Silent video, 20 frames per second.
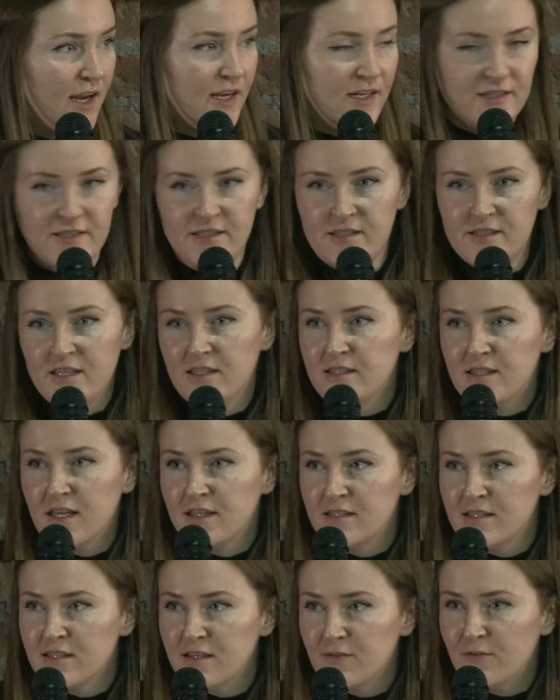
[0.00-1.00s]
phrased,
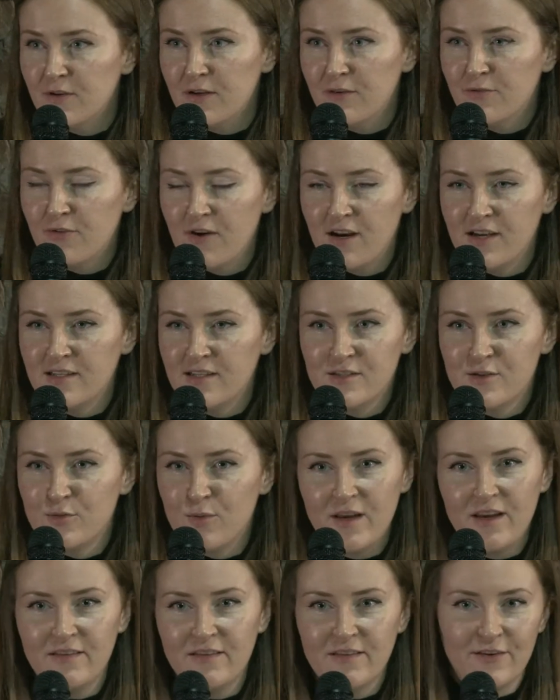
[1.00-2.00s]
insensitively phrased
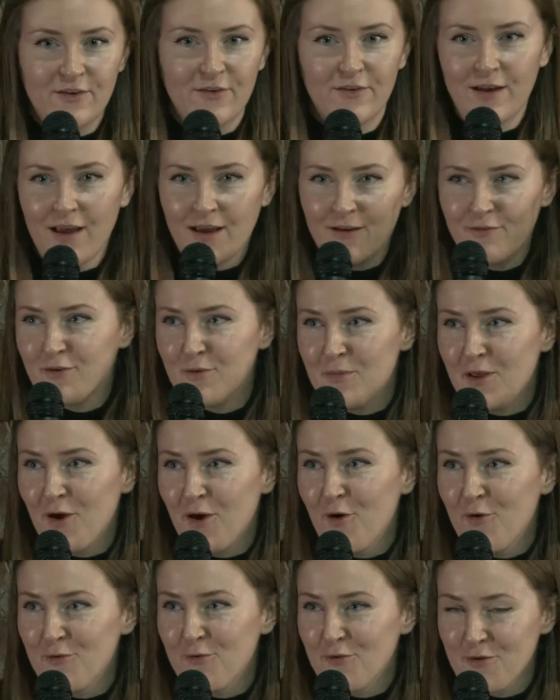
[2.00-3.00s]
tweet and your life could
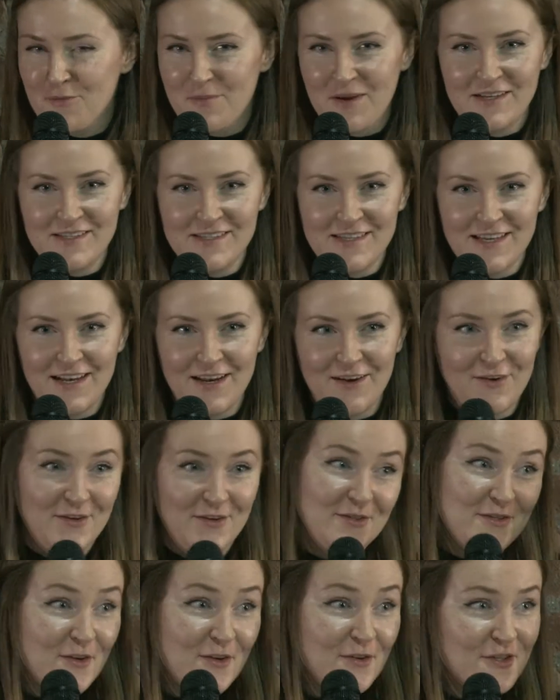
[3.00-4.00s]
be over, basically, or
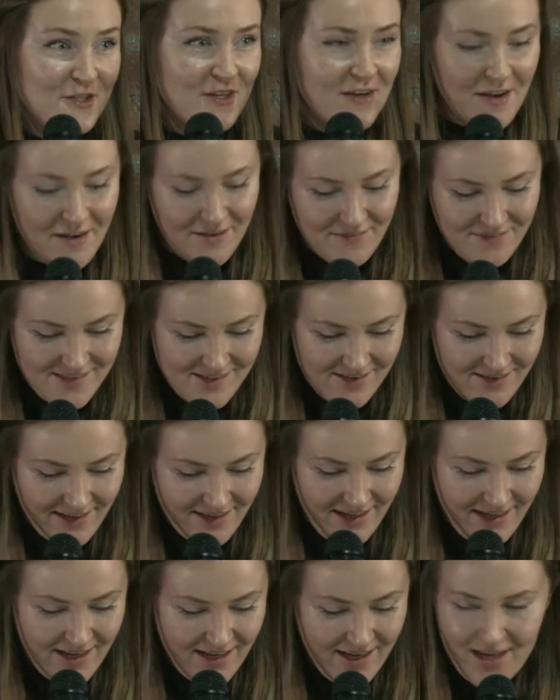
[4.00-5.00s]
your social life,
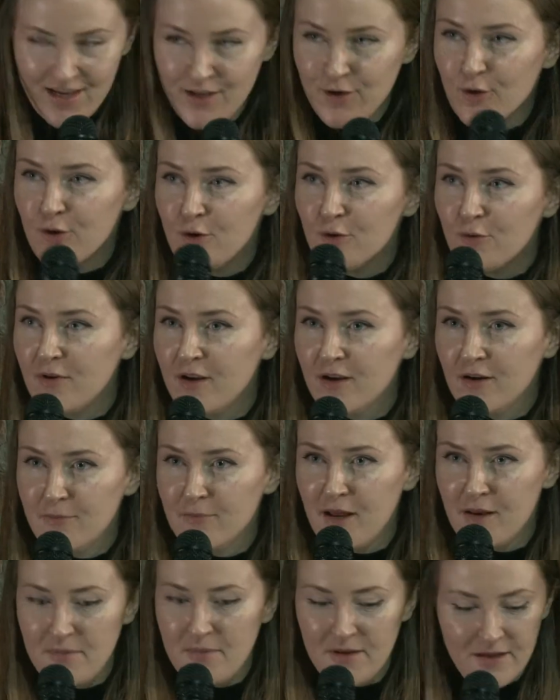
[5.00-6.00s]
certainly your
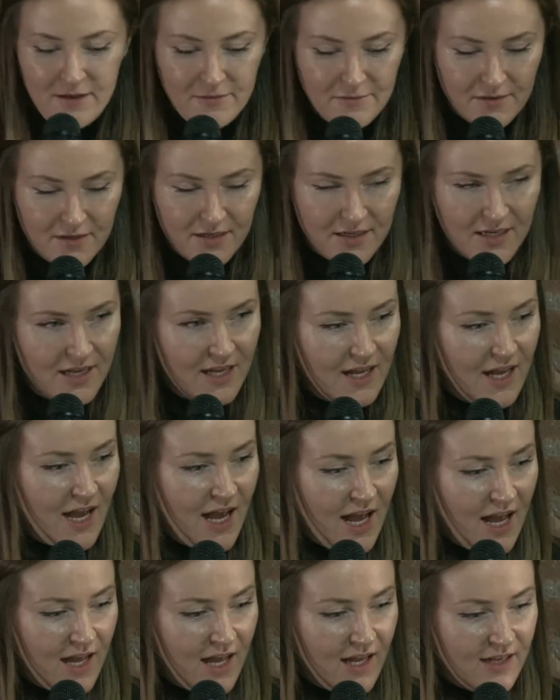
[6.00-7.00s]
career, maybe even.
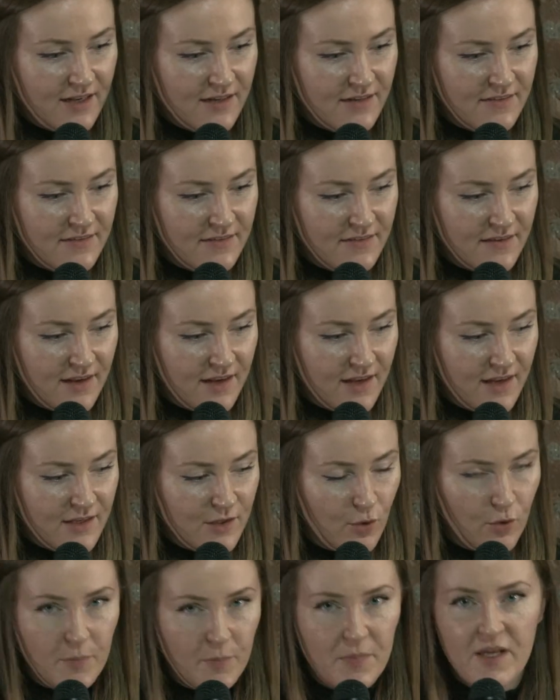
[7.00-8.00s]
And,
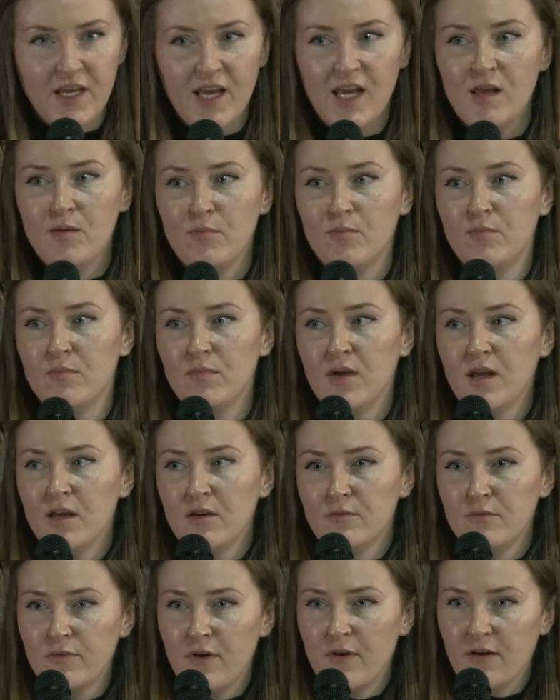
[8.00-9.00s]
it became
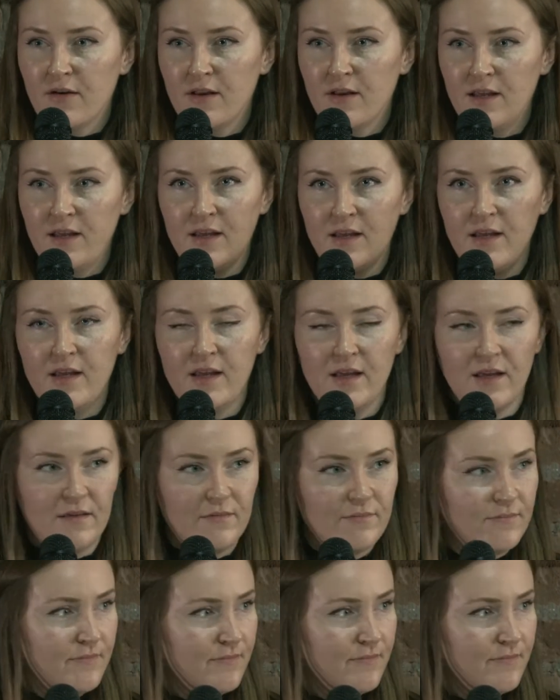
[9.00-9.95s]
very